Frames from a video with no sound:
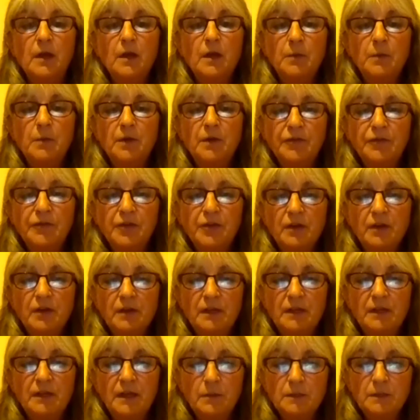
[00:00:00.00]
but
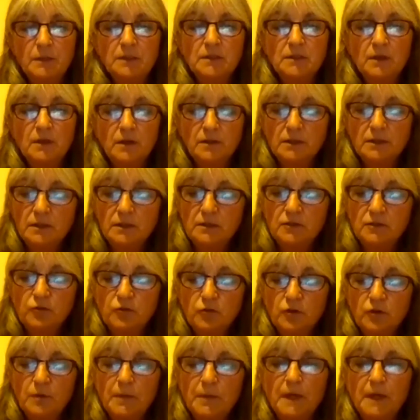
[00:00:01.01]
certainly they were starting to
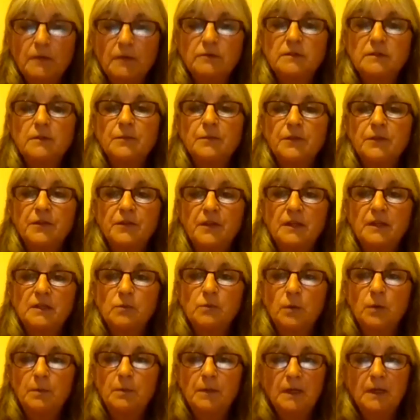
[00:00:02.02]
talk about some of the things
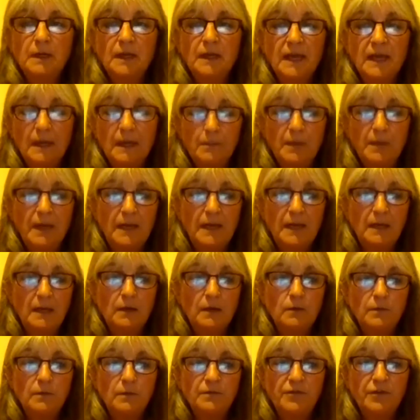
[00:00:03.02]
we've been
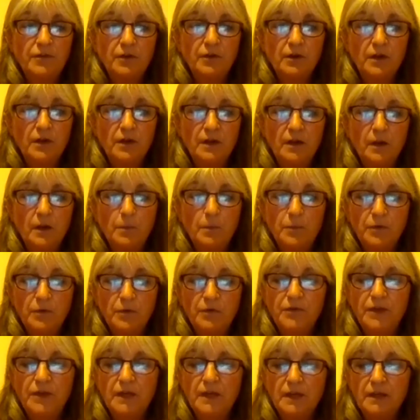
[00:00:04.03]
campaigning on for a number of
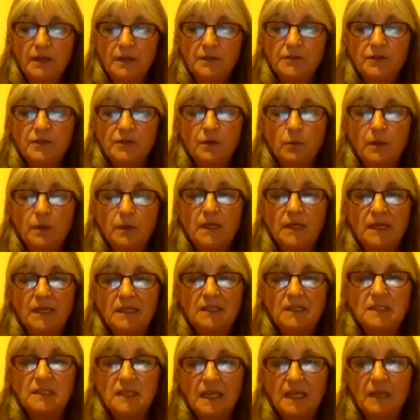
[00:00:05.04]
years, that we need
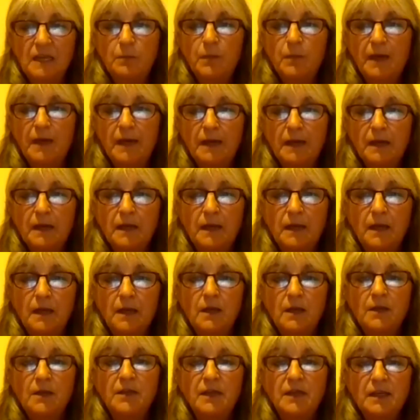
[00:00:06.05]
to take back
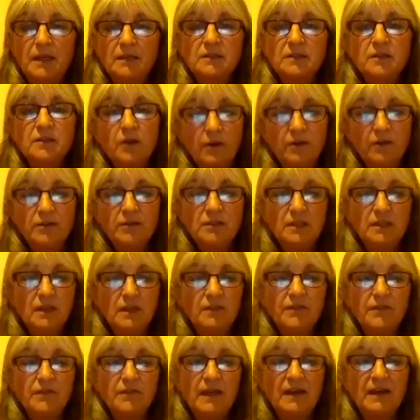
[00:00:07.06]
the entirety
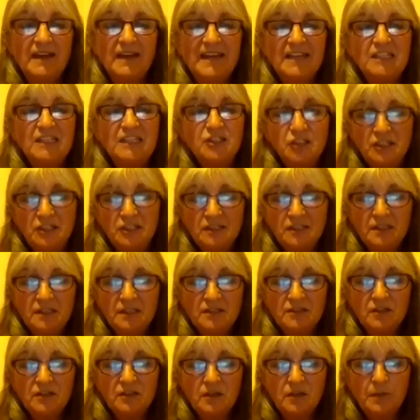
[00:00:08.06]
of our energy
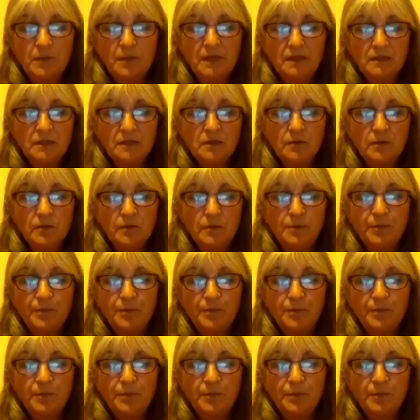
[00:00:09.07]
system into